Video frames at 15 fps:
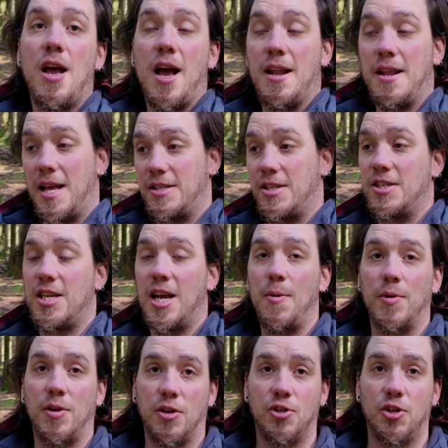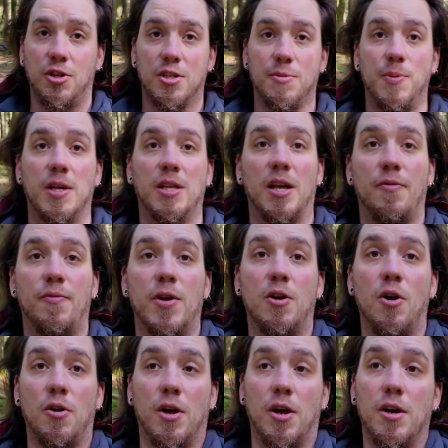And that's the same with our shutter speed. If
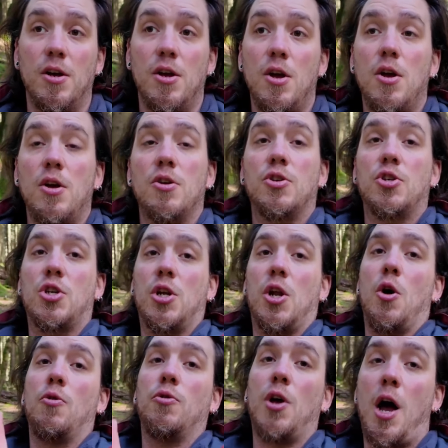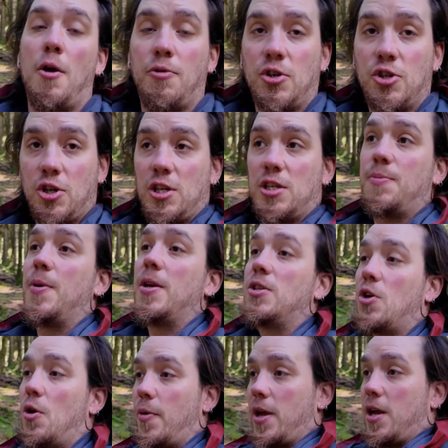we're gonna slow down our shutter speed,
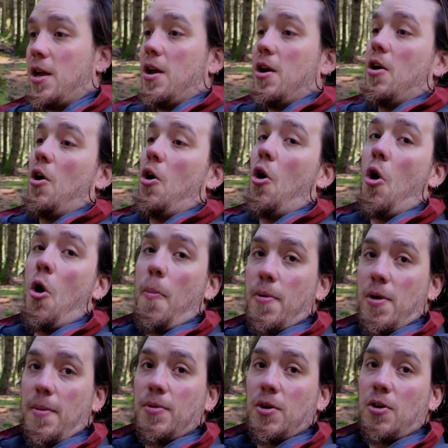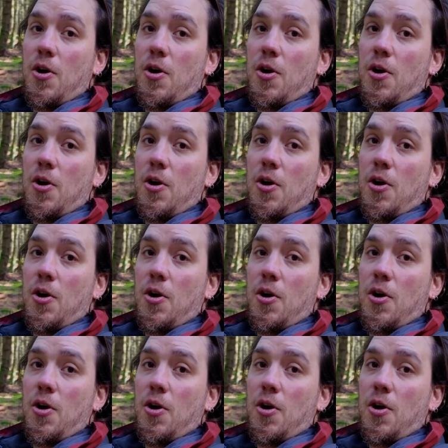so we open up the